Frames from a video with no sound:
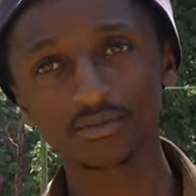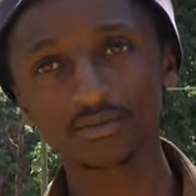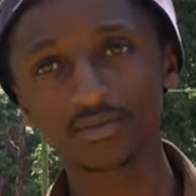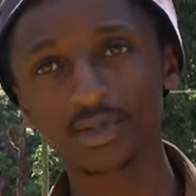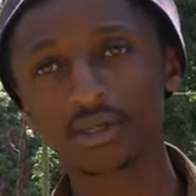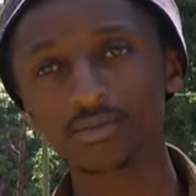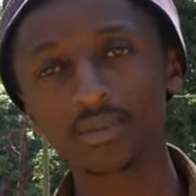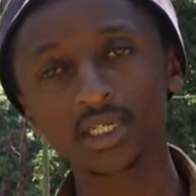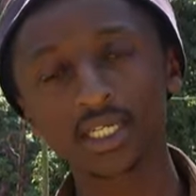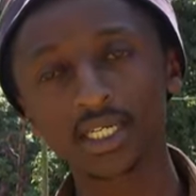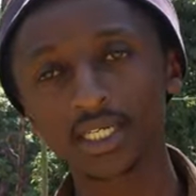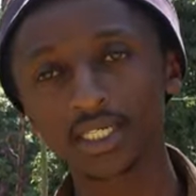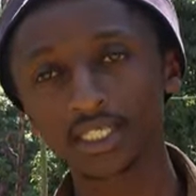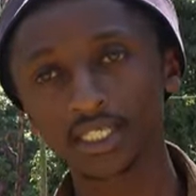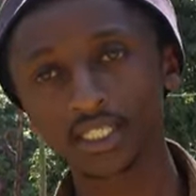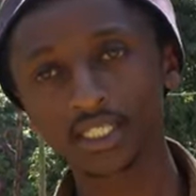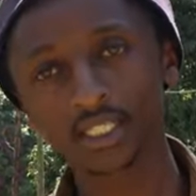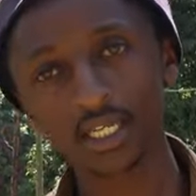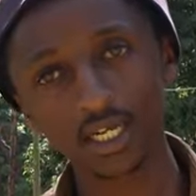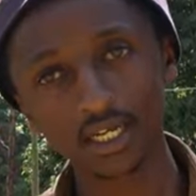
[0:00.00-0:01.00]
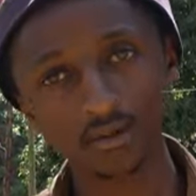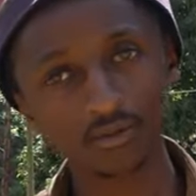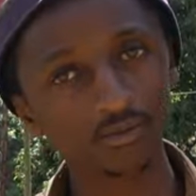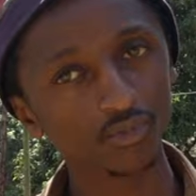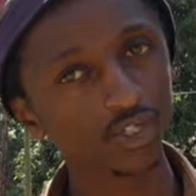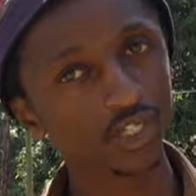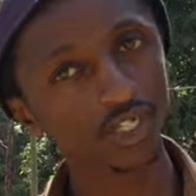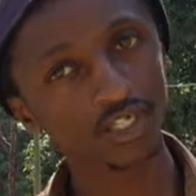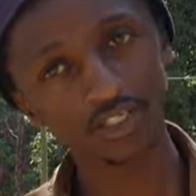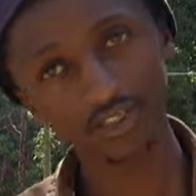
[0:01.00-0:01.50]
Maybe next time
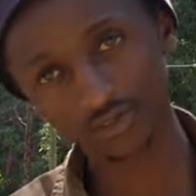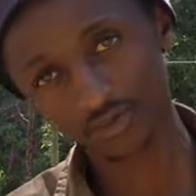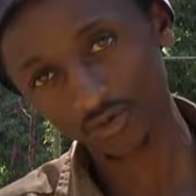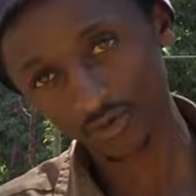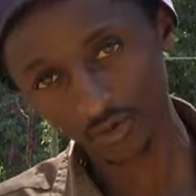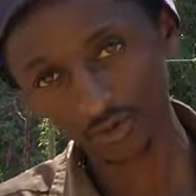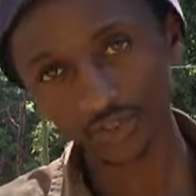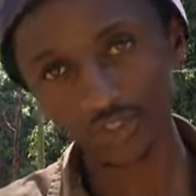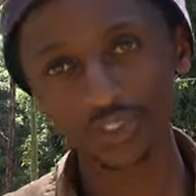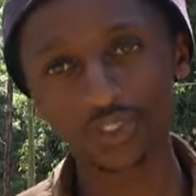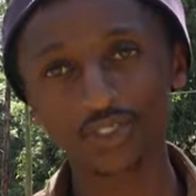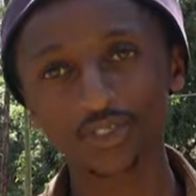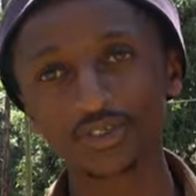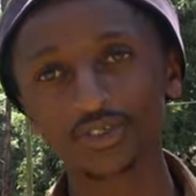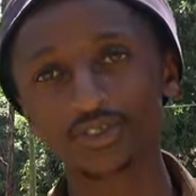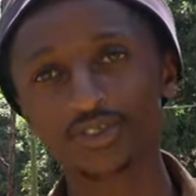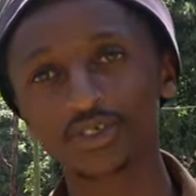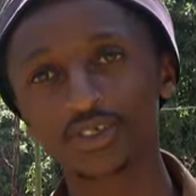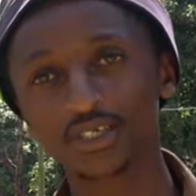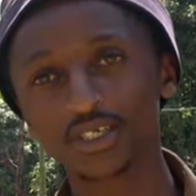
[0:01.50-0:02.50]
we'll continue.